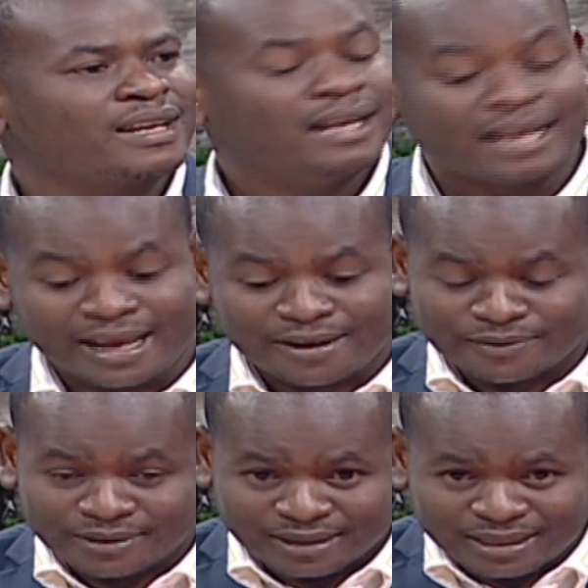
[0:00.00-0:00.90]
Like
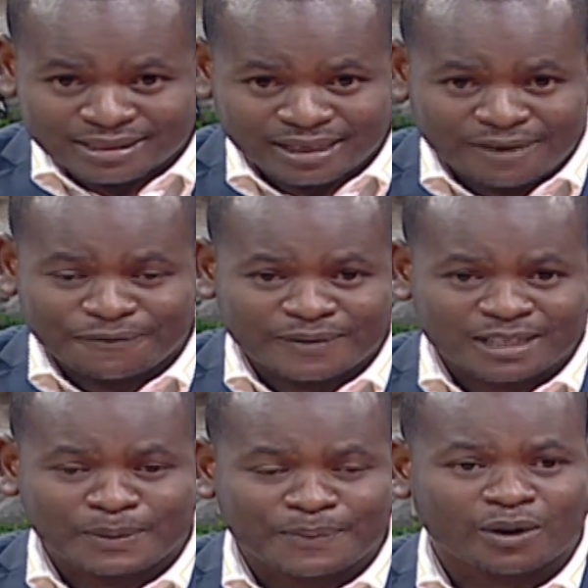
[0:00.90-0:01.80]
this, if
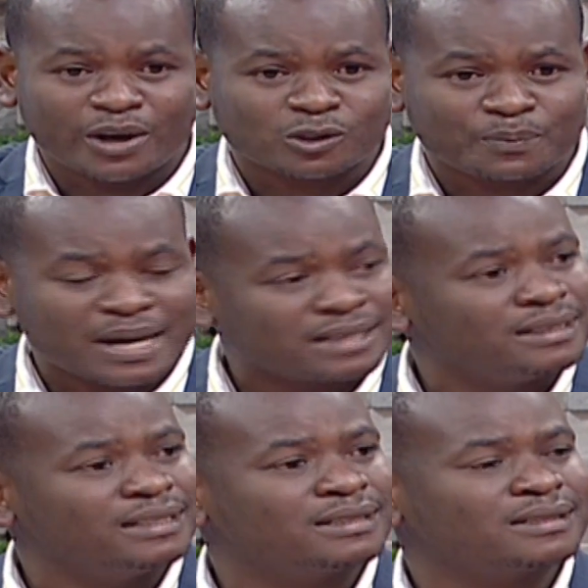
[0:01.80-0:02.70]
these people are going to pass
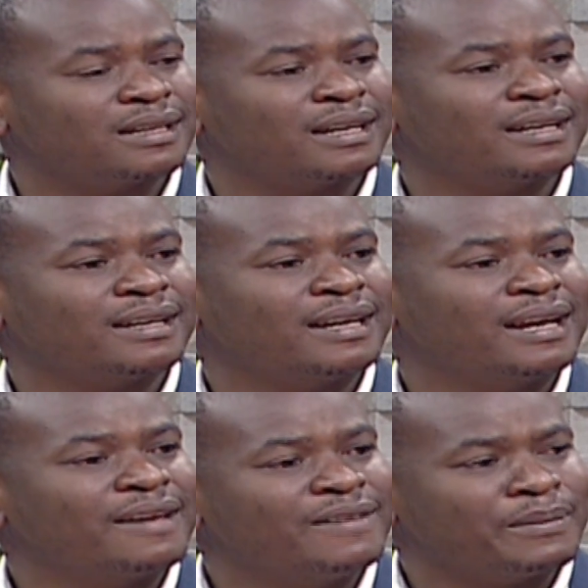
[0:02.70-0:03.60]
this
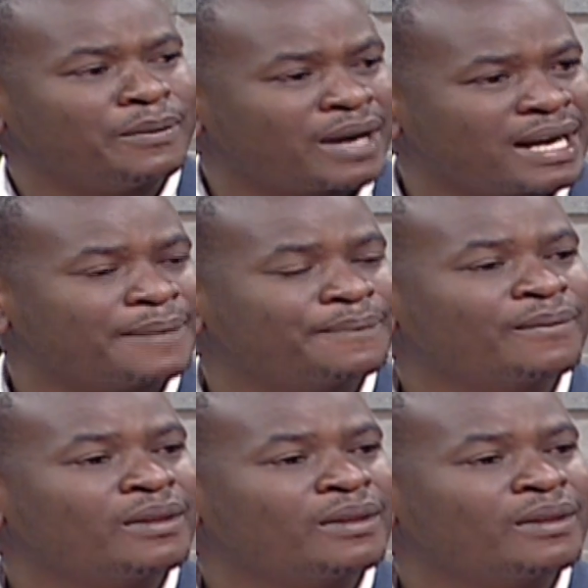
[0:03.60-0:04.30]
uh, given memorandum,